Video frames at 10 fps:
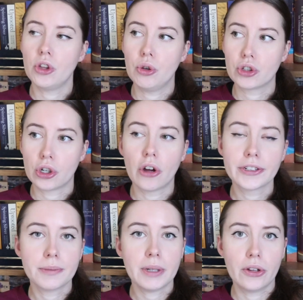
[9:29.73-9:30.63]
You should
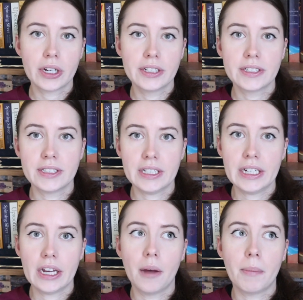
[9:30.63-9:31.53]
also be looking to
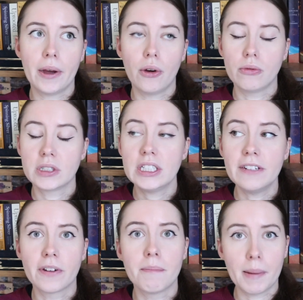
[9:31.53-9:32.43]
see about
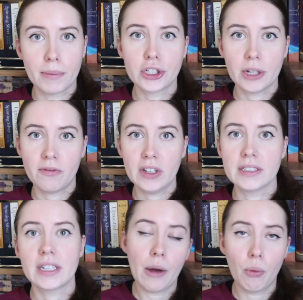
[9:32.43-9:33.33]
CIFA membership
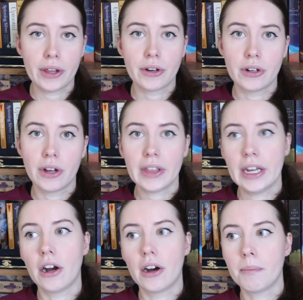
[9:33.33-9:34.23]
fees and whether or not
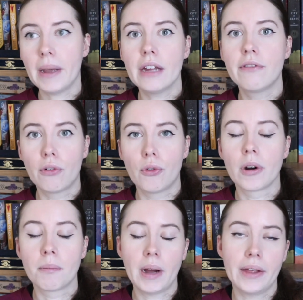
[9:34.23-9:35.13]
they are paid
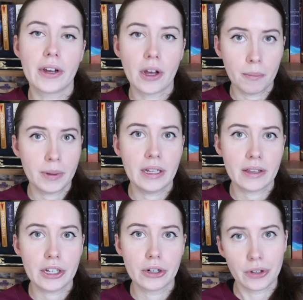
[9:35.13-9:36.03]
for by the company
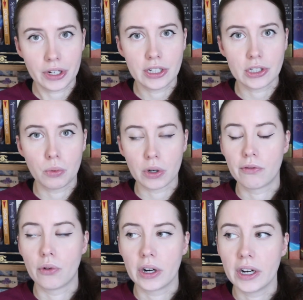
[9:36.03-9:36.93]
that you're looking to
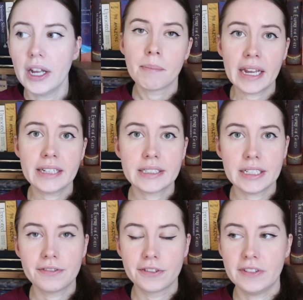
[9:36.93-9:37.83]
work for. Paid
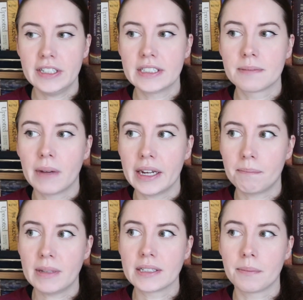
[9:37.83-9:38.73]
CIFA fees
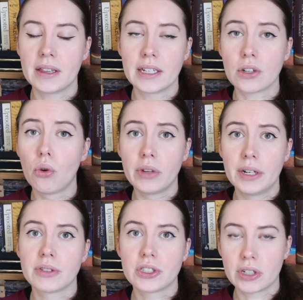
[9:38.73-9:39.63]
might be something that's
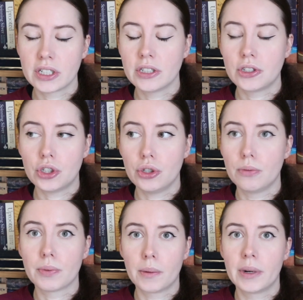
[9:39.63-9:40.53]
only restricted
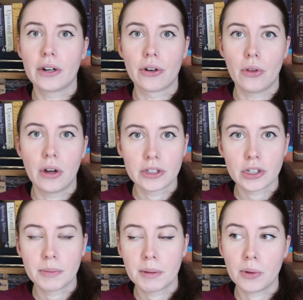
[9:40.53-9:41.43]
to permanent or
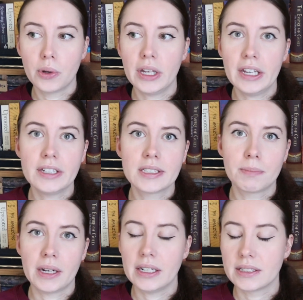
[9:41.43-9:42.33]
long-term employees,
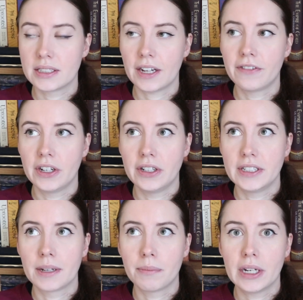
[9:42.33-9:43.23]
but it's
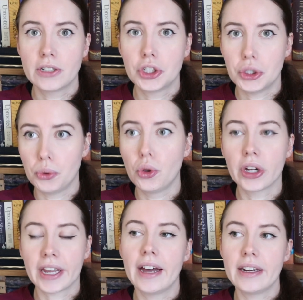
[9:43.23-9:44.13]
definitely something to
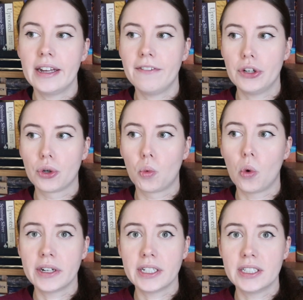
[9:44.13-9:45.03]
look at if you're
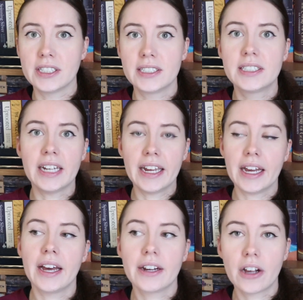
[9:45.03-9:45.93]
wanting to
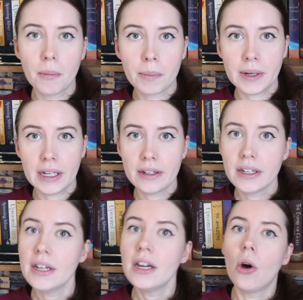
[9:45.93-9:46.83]
stay at a company
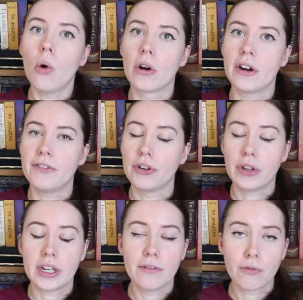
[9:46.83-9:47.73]
or if you're
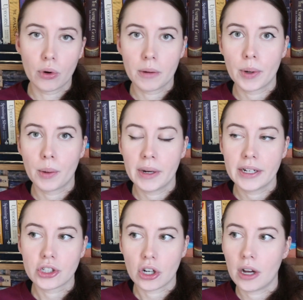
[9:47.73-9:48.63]
looking for a
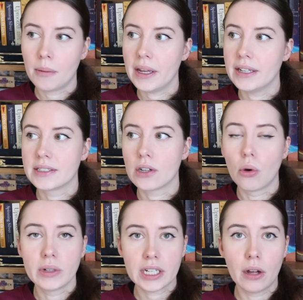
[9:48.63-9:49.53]
permanent job, it's
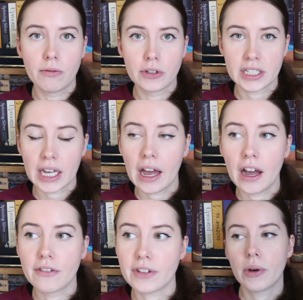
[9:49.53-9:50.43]
always helpful to
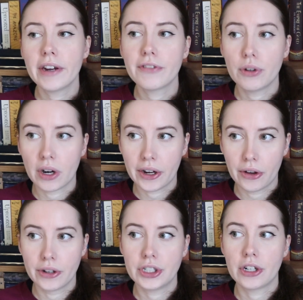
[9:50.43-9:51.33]
have. Quite a few
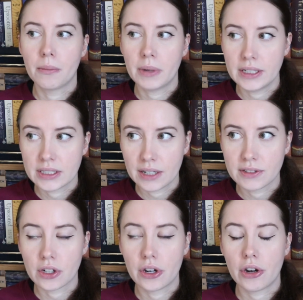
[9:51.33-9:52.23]
archaeology companies
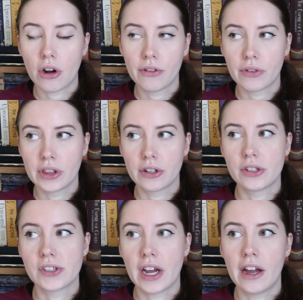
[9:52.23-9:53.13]
have started offering their
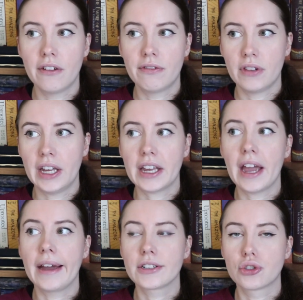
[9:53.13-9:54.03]
staff like
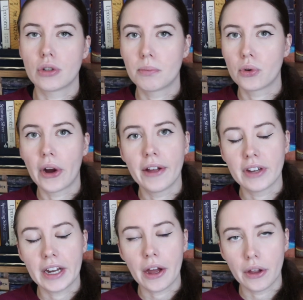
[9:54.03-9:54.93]
extra
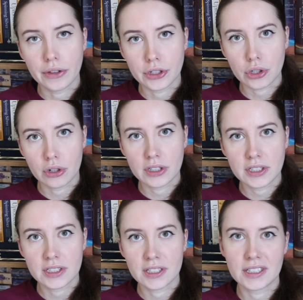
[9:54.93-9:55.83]
private health
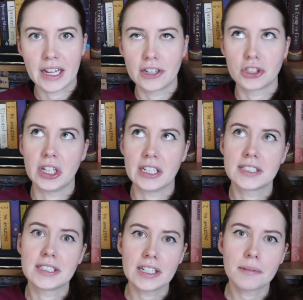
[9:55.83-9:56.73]
insurance slash like
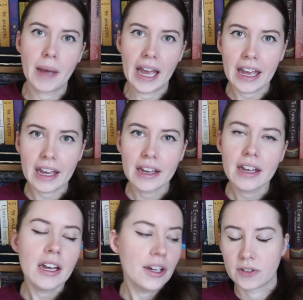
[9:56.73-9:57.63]
sick pay.
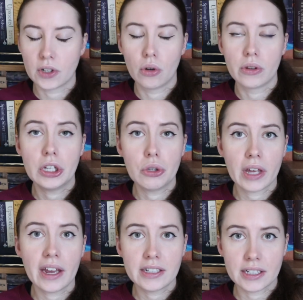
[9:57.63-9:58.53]
So the
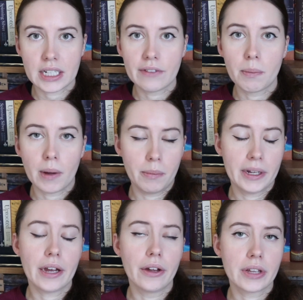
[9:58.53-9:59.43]
UK does have a
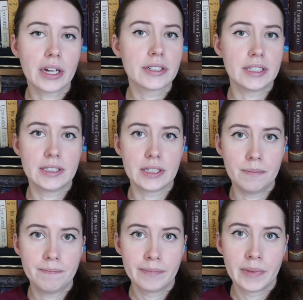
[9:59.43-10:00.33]
public healthcare
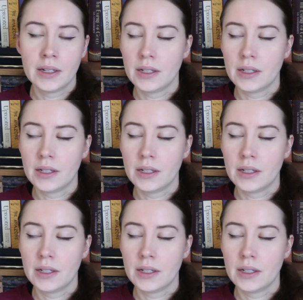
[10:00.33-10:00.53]
system.